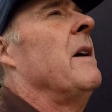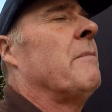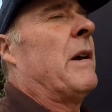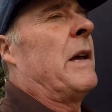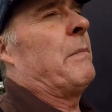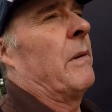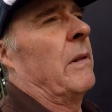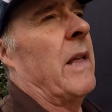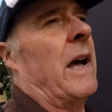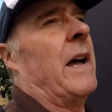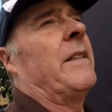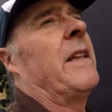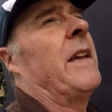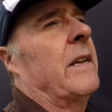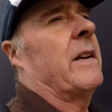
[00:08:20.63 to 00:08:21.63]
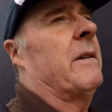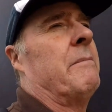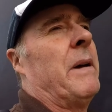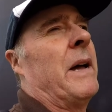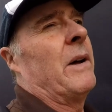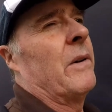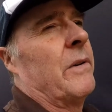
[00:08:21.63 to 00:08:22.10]
people are then
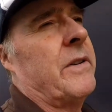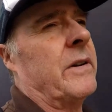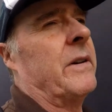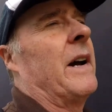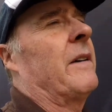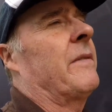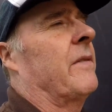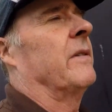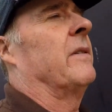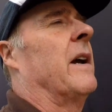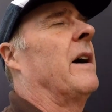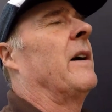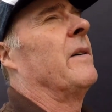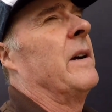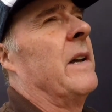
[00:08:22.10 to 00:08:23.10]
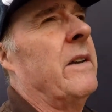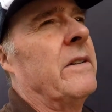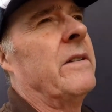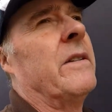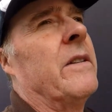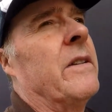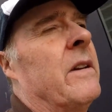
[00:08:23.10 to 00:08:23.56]
compelled to have to go
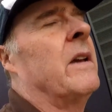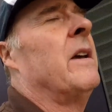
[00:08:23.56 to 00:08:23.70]
into